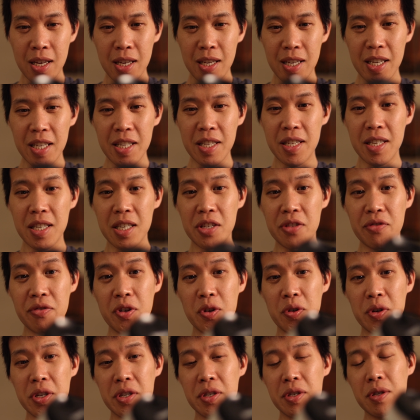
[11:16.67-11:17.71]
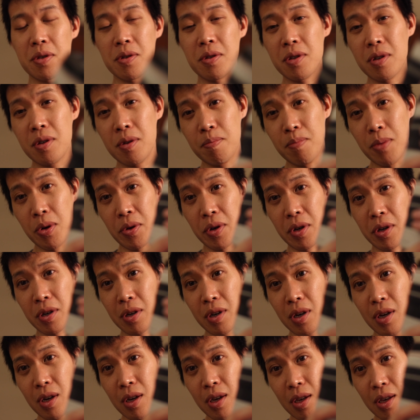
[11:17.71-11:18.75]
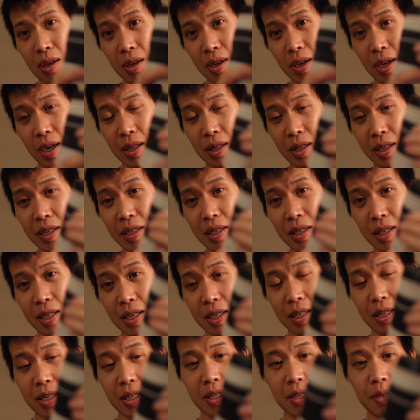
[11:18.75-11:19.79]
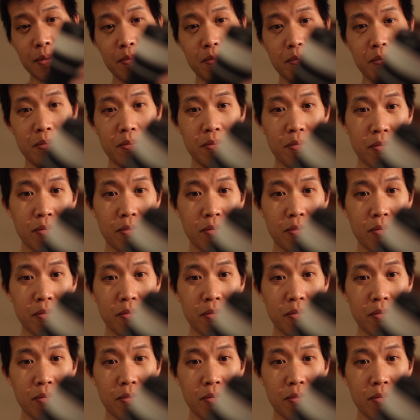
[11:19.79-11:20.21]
easiest focus motor, at least in